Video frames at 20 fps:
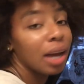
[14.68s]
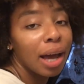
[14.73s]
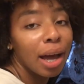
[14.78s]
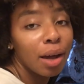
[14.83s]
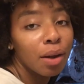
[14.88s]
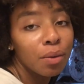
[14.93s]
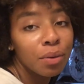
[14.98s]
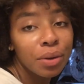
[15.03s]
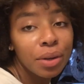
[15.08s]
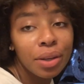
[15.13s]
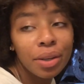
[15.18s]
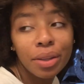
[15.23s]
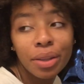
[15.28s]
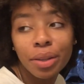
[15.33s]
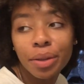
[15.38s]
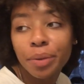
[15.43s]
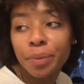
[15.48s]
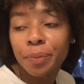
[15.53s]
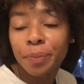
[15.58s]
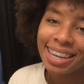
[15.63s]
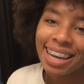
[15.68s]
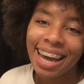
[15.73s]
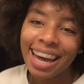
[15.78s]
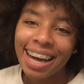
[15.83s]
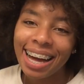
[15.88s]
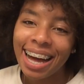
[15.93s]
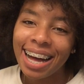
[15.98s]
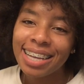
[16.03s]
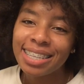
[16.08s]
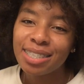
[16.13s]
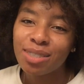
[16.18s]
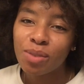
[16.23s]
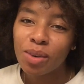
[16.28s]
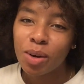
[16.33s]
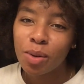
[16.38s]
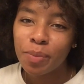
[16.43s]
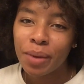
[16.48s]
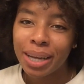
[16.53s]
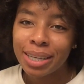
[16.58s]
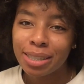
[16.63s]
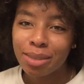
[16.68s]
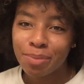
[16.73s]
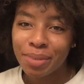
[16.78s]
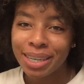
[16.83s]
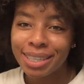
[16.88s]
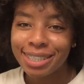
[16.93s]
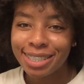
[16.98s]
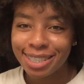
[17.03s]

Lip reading: I don't either. Hey guys, welcome back to my